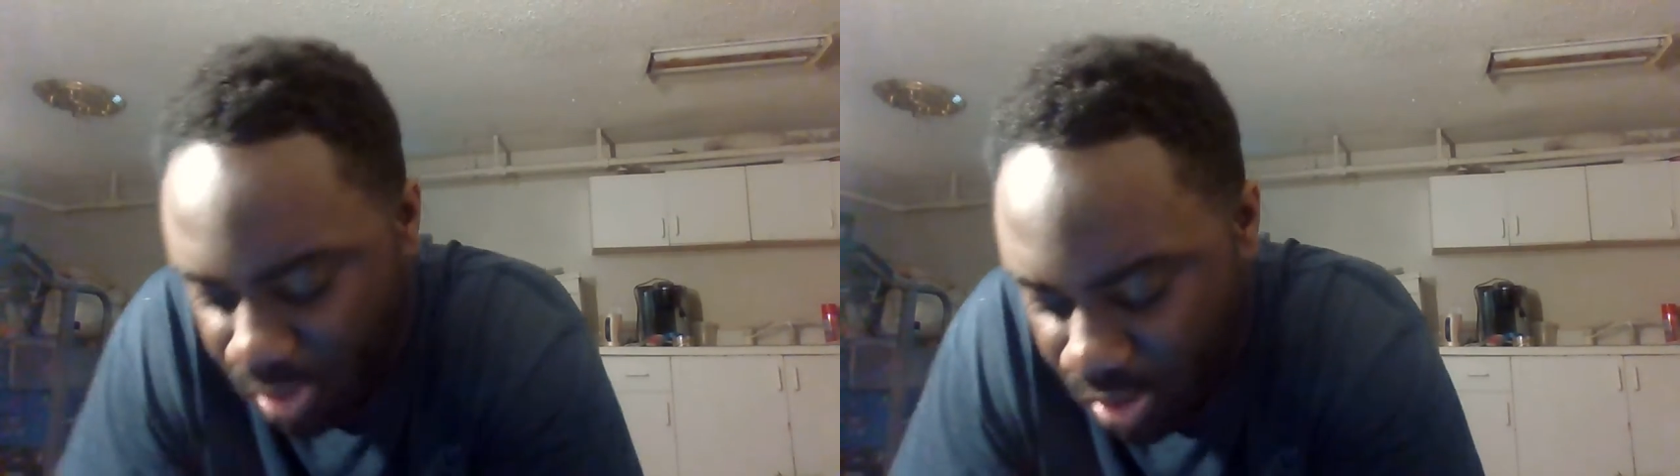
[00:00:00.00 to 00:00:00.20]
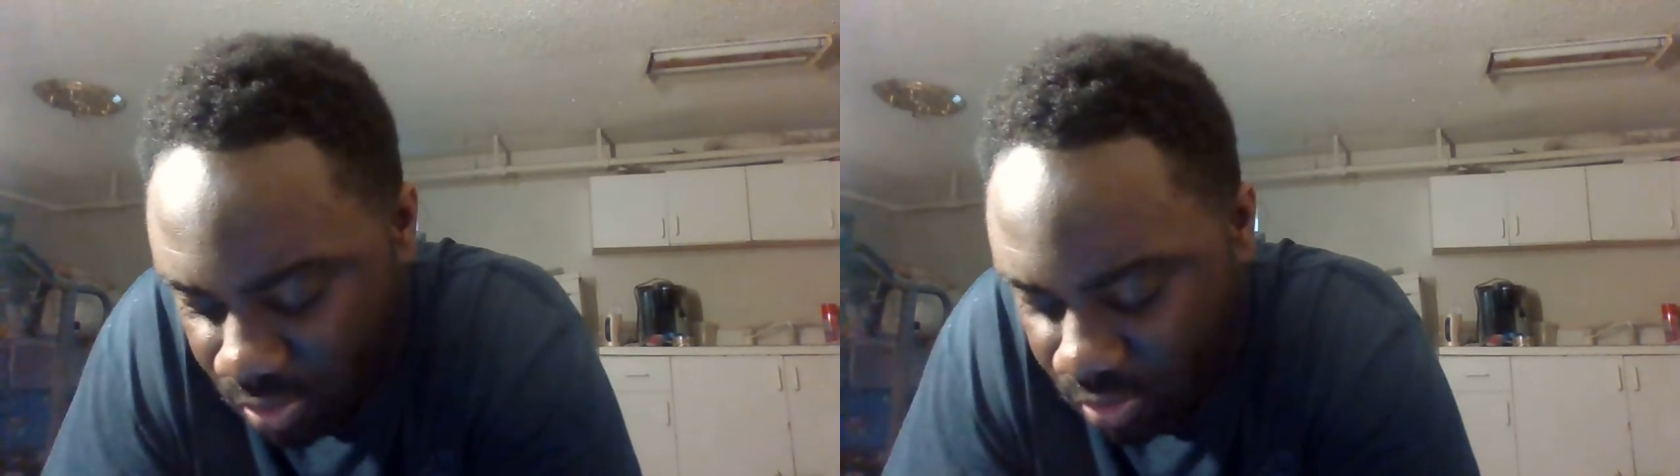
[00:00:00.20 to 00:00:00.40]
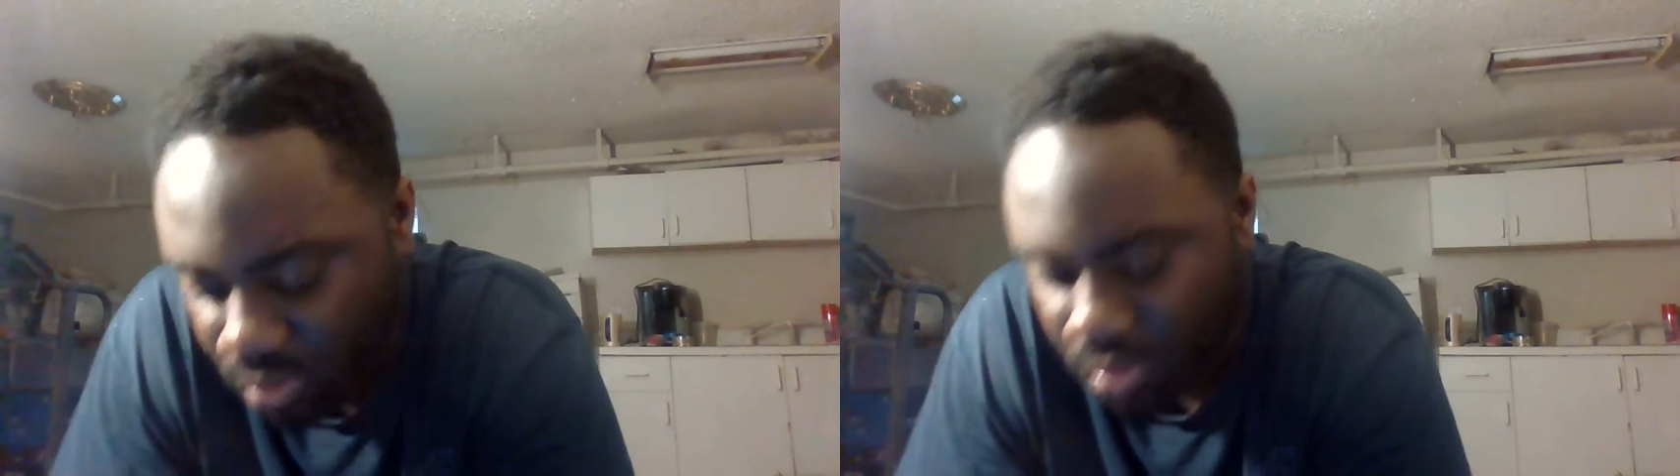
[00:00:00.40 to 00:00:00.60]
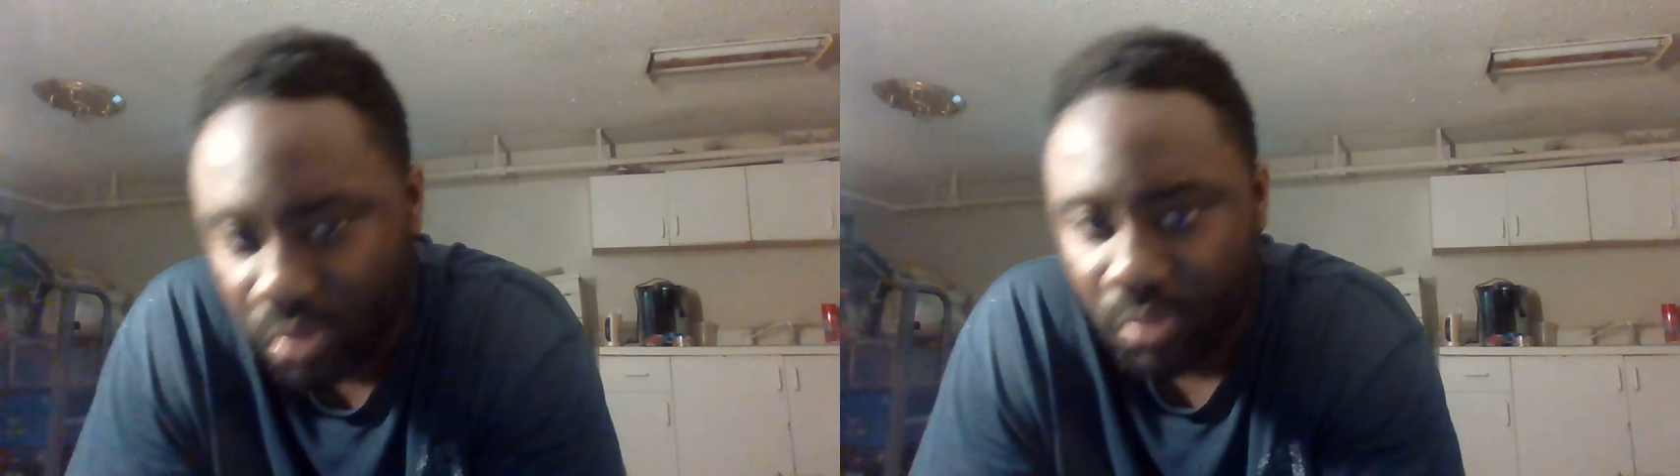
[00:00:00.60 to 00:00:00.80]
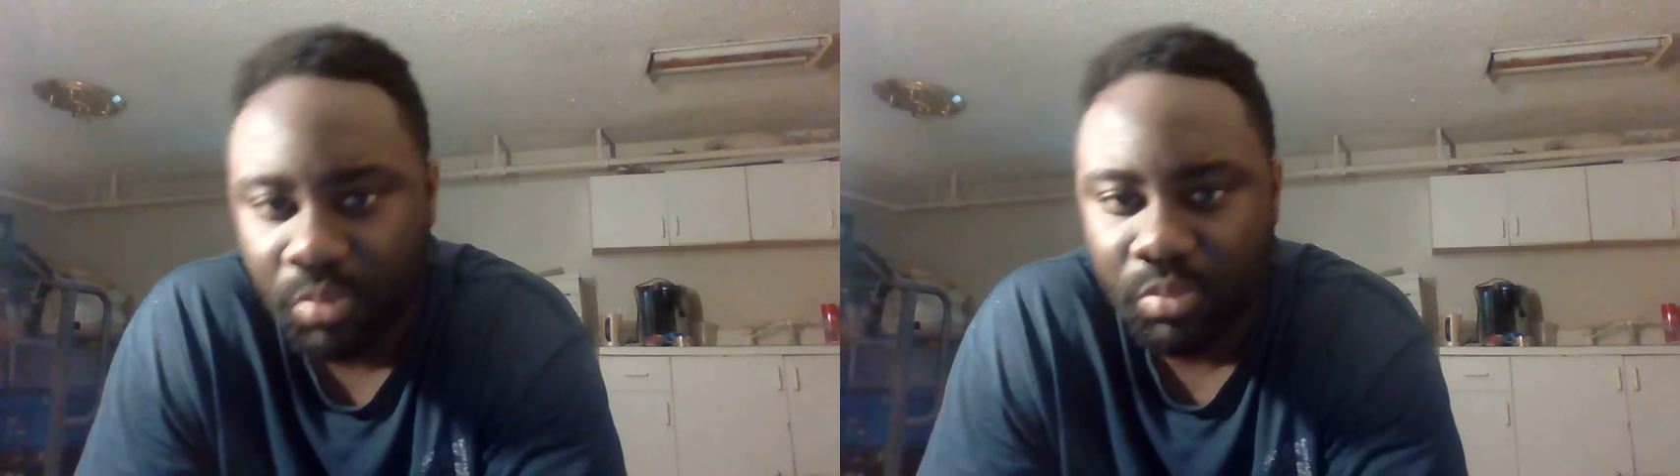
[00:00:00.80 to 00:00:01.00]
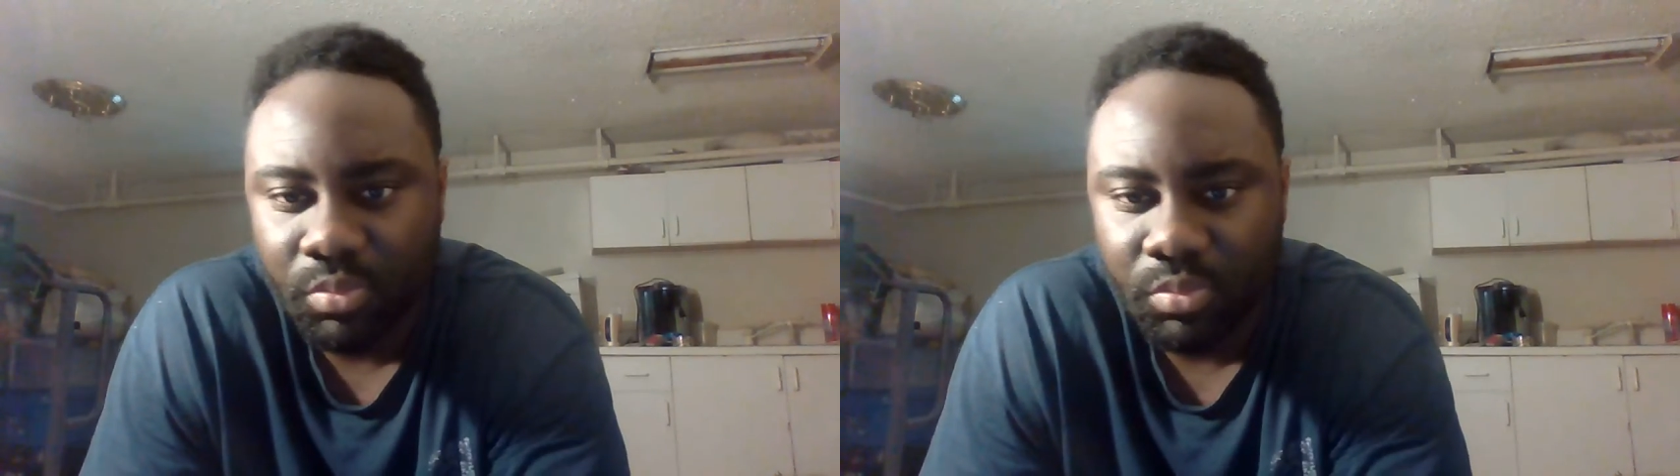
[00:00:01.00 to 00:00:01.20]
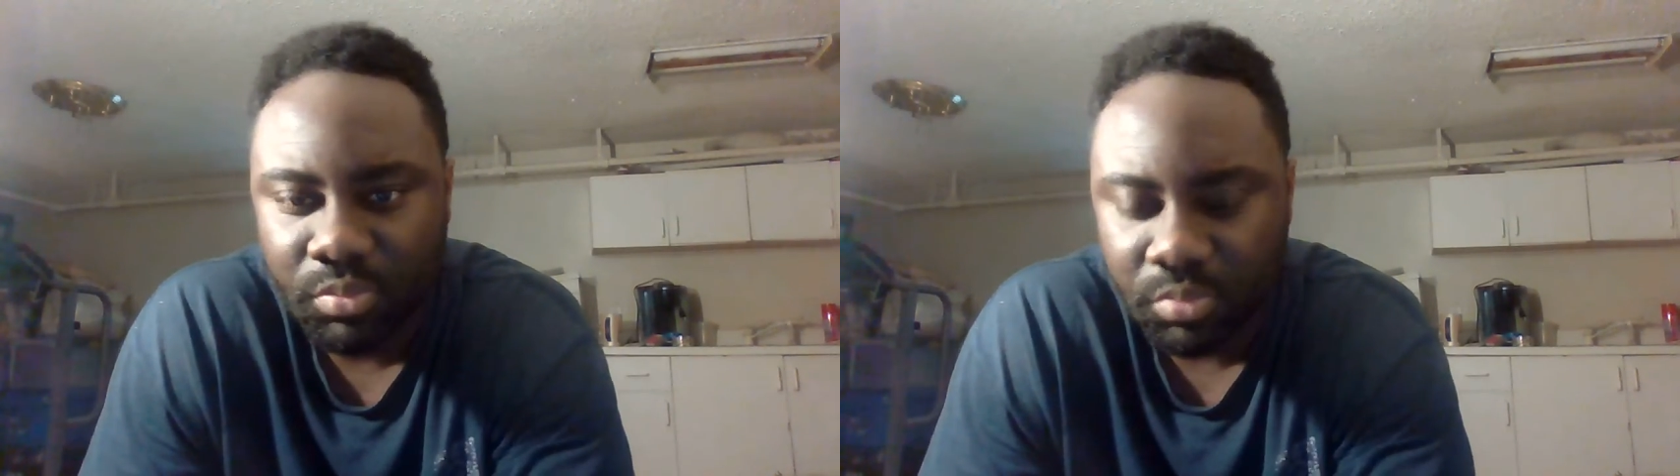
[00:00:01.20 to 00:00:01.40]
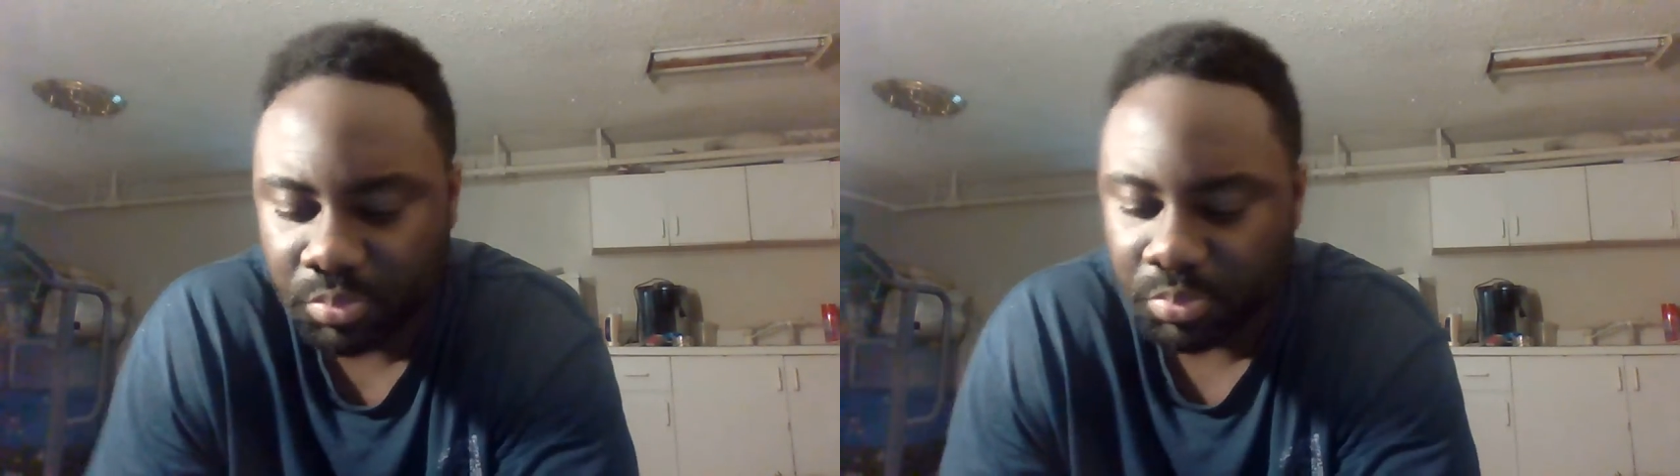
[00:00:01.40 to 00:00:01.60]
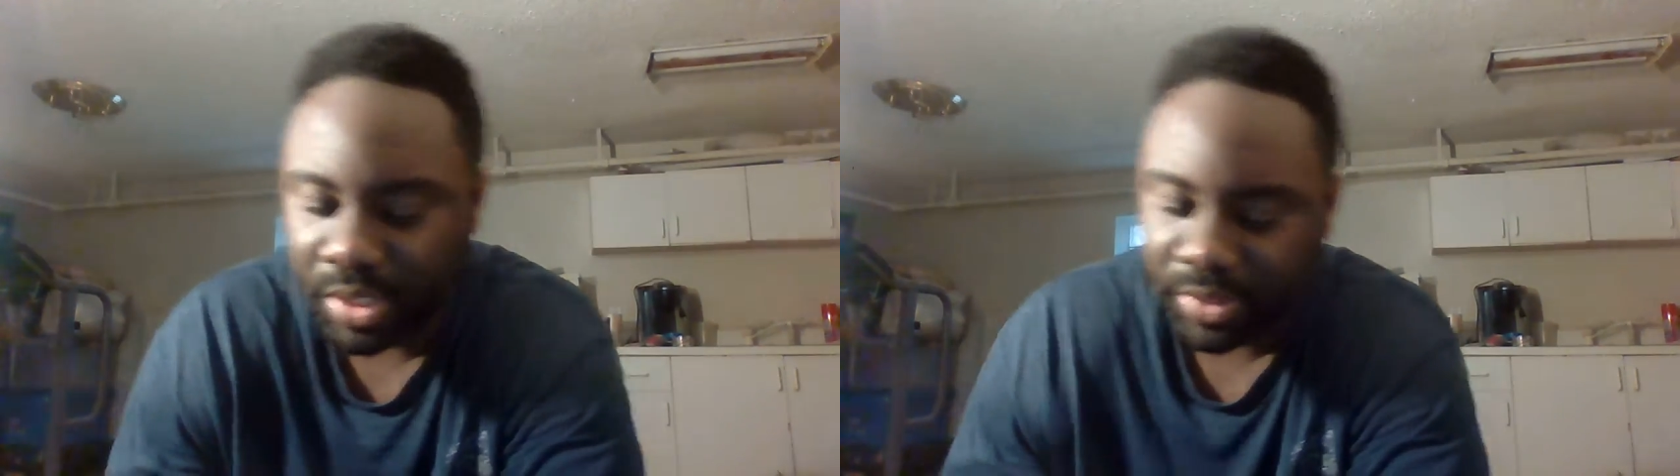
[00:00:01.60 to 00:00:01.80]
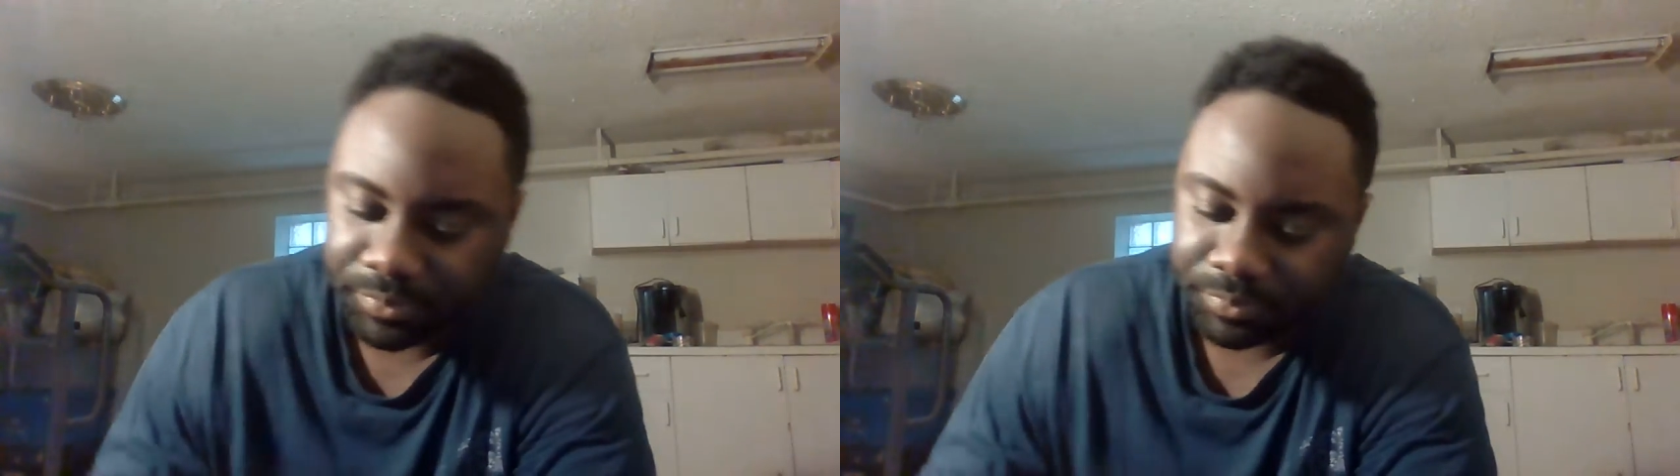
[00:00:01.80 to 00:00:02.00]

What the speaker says: Bowl. But